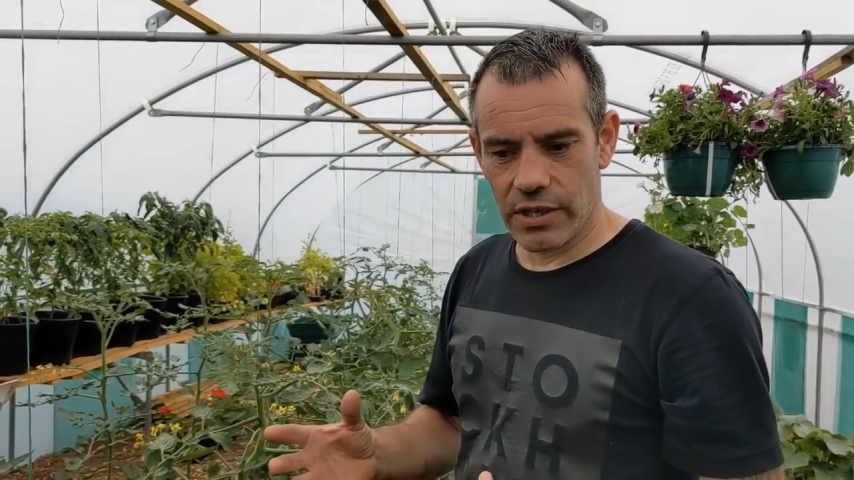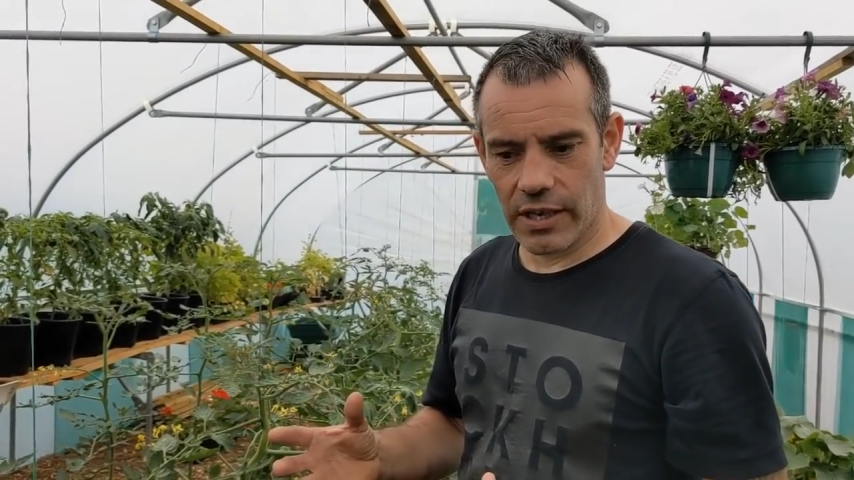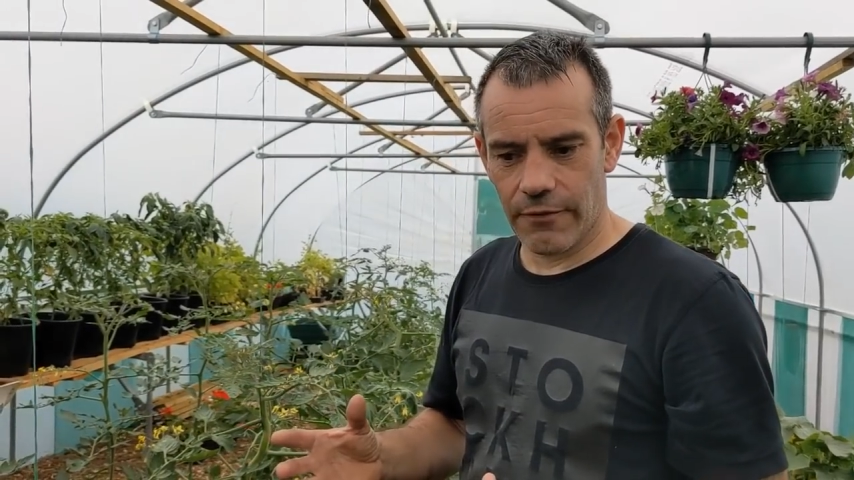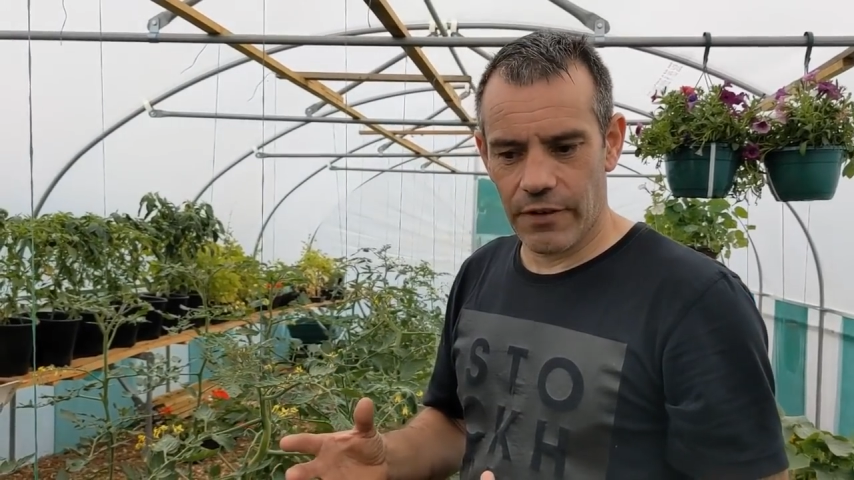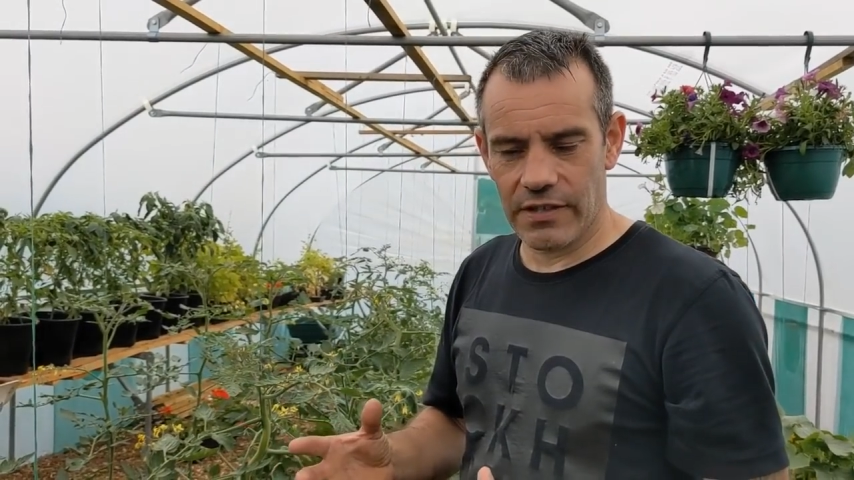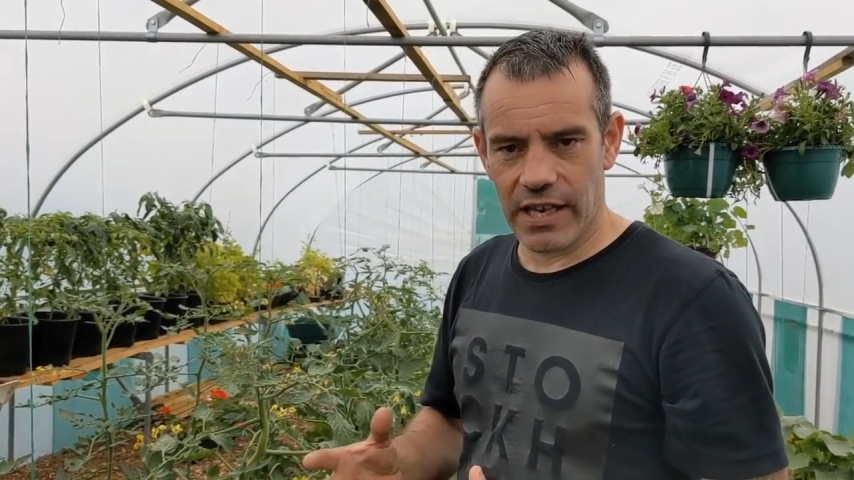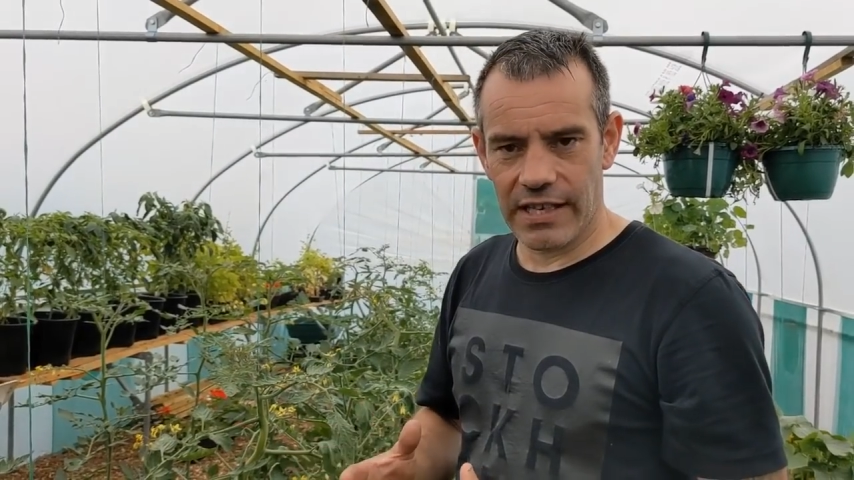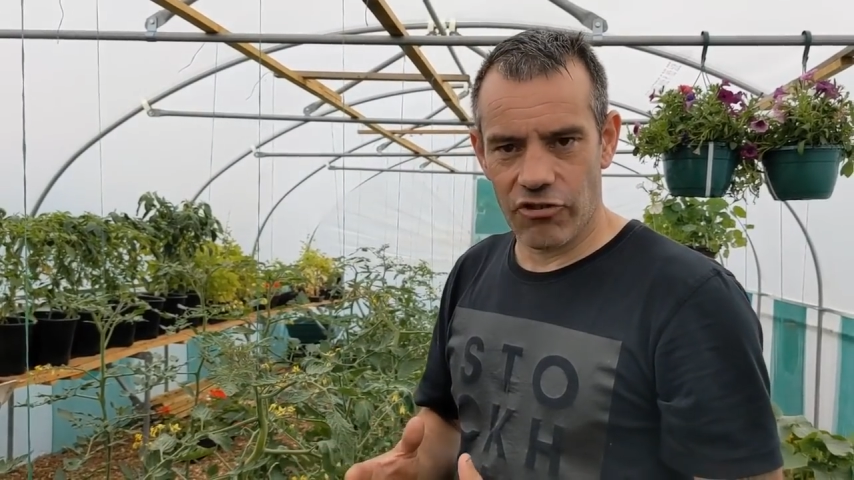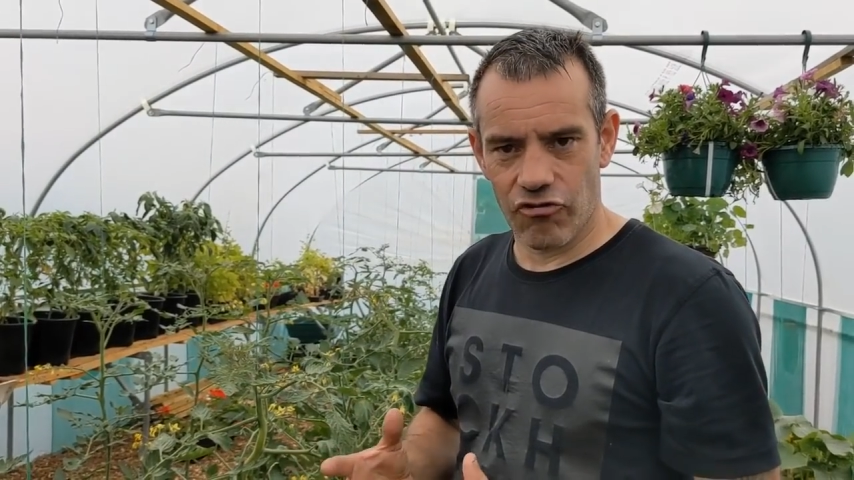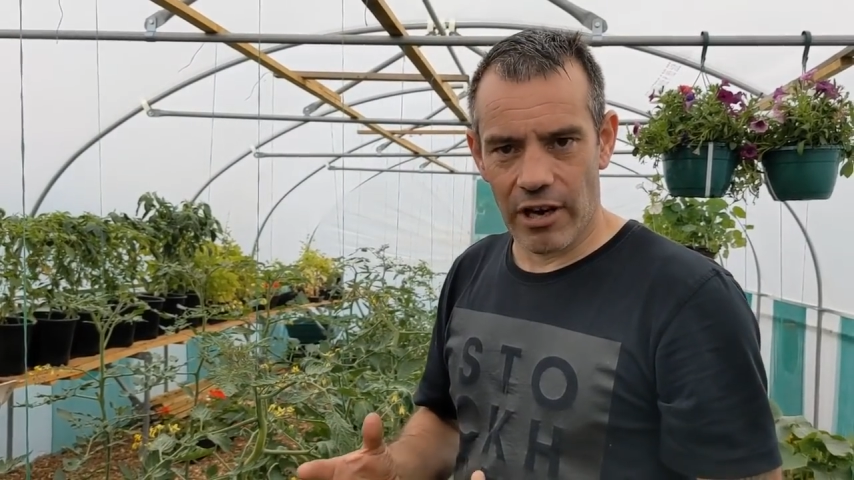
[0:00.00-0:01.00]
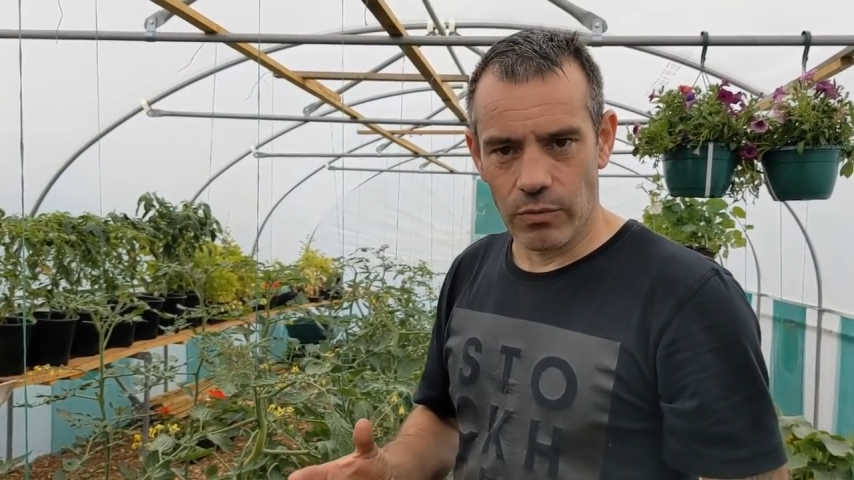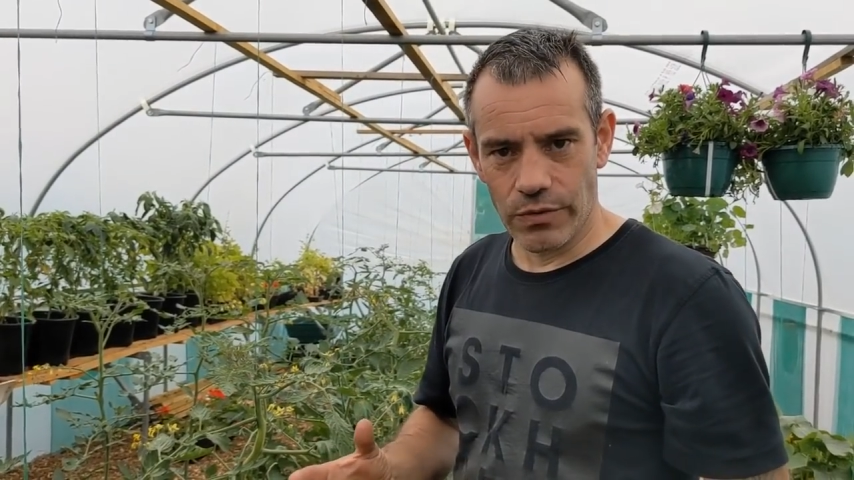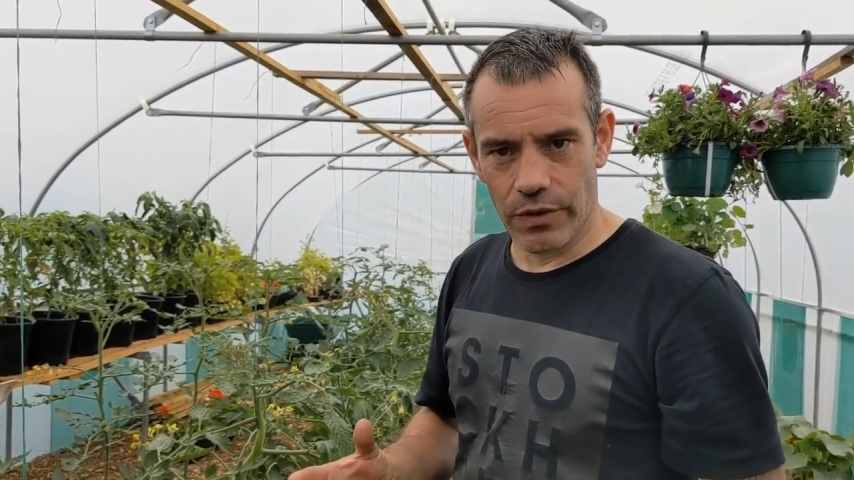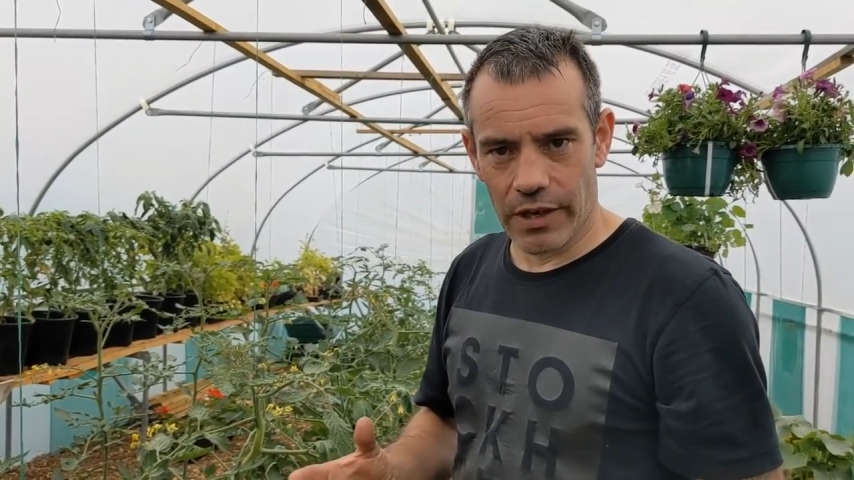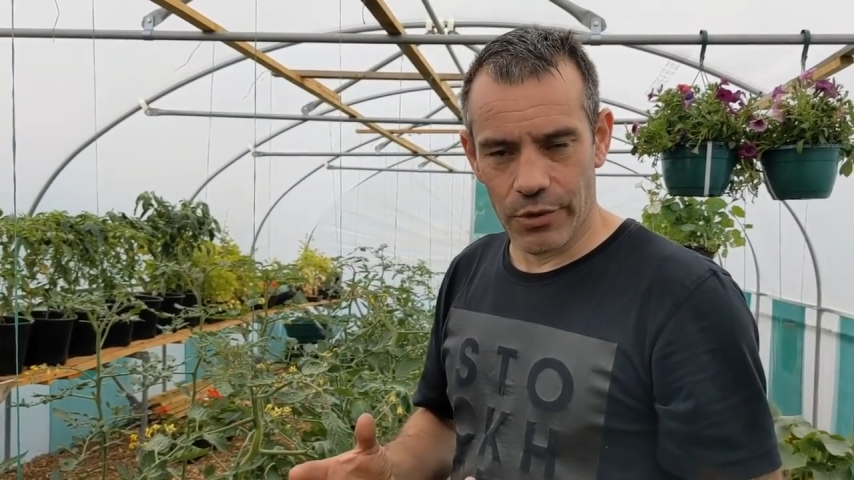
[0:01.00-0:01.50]
if there's any
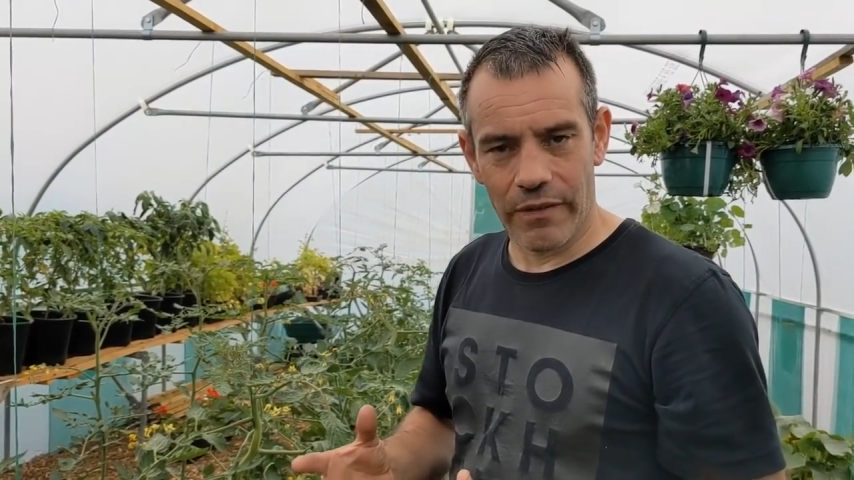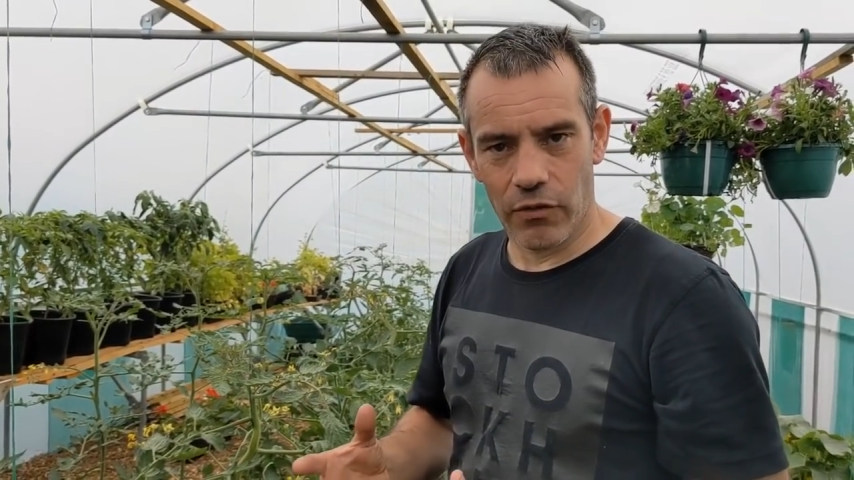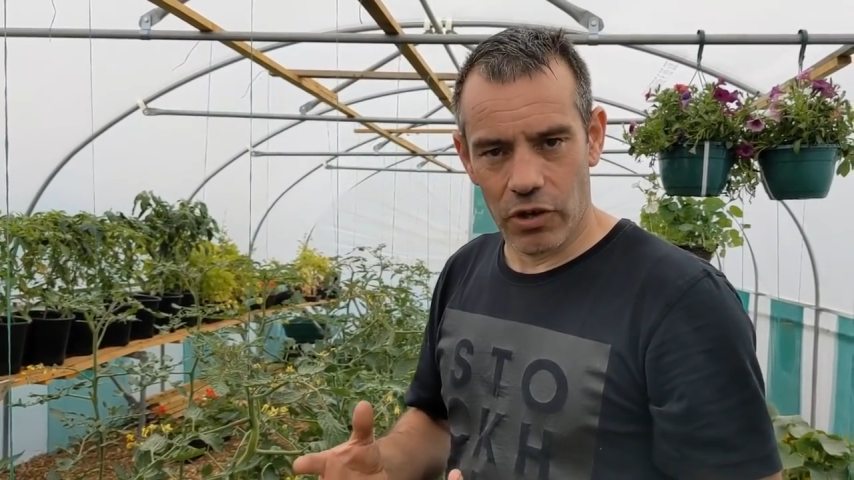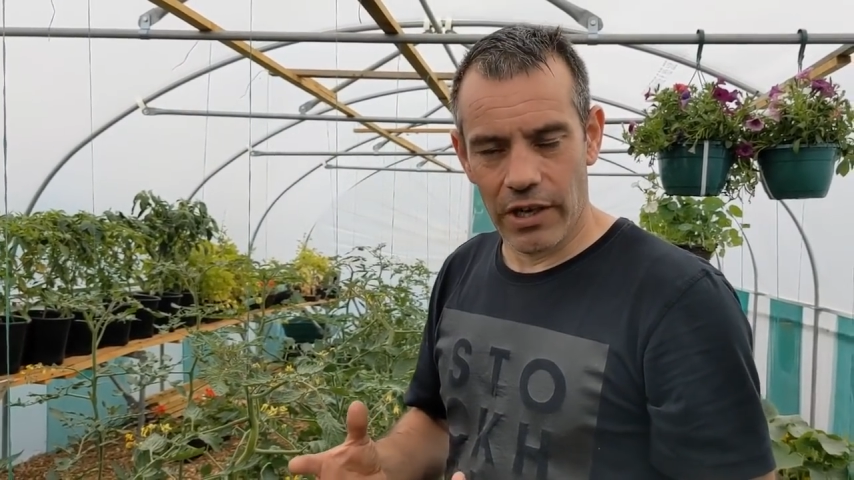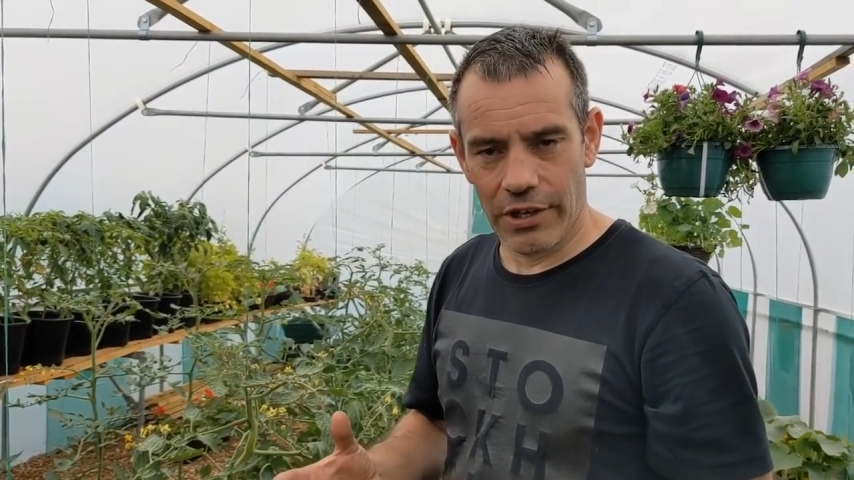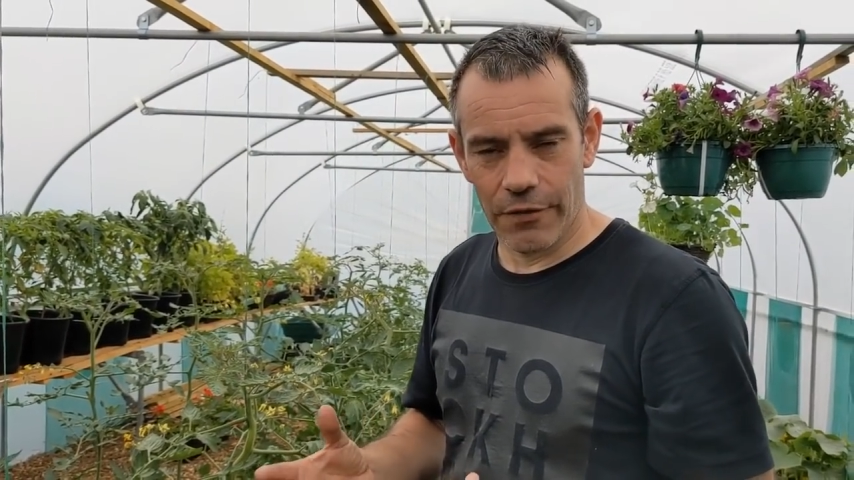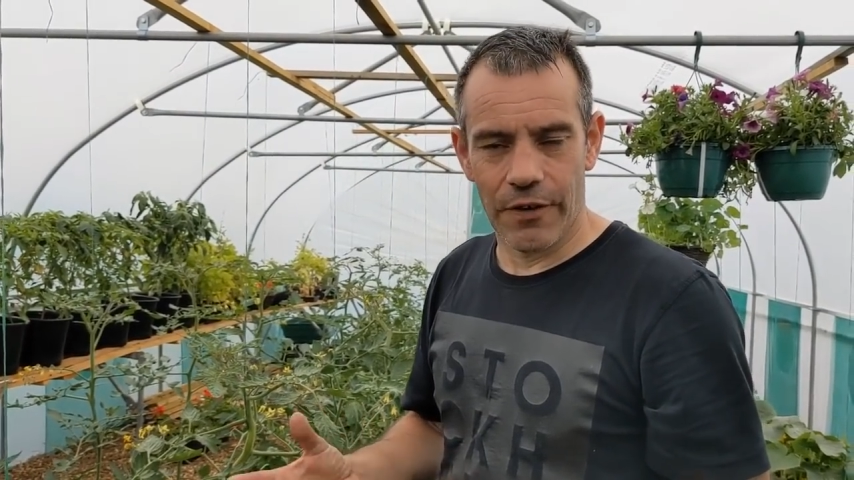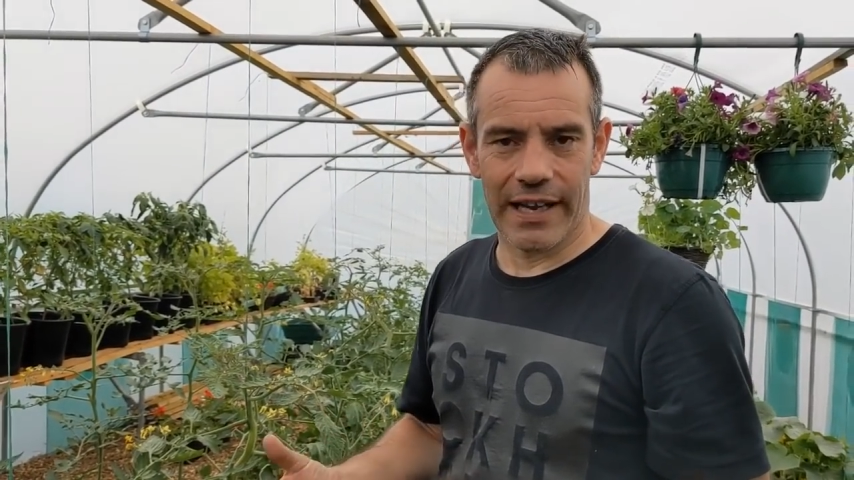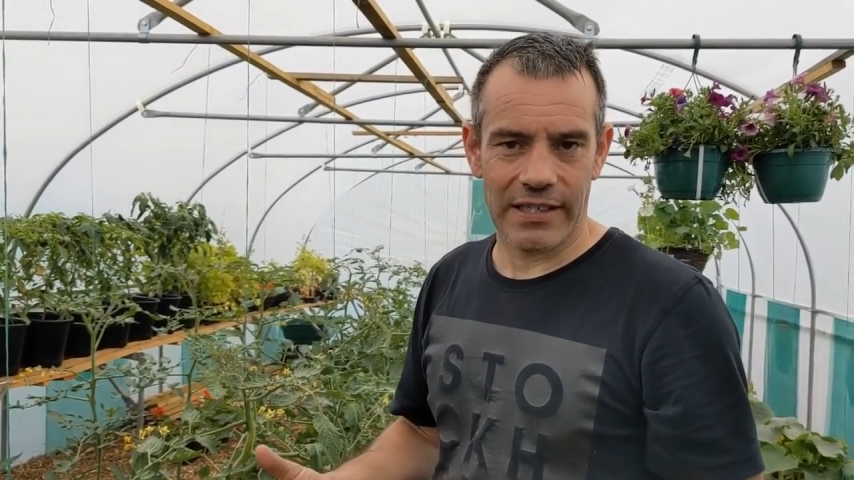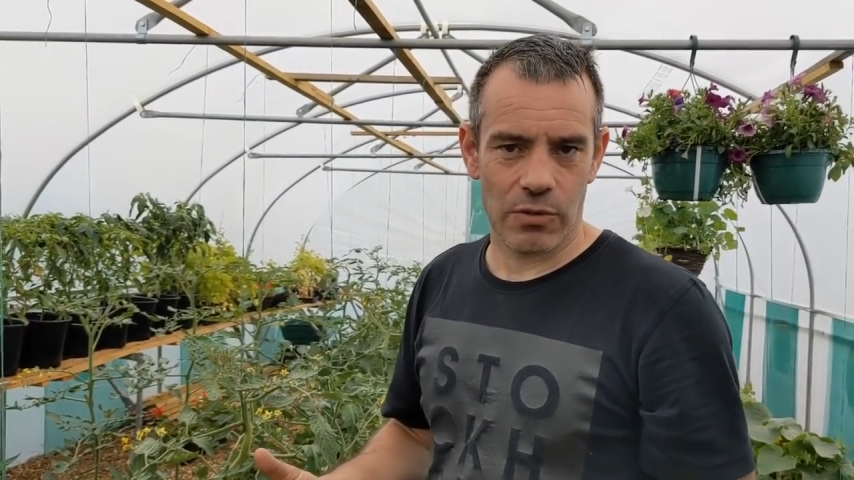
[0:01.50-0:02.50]
drought and you forget to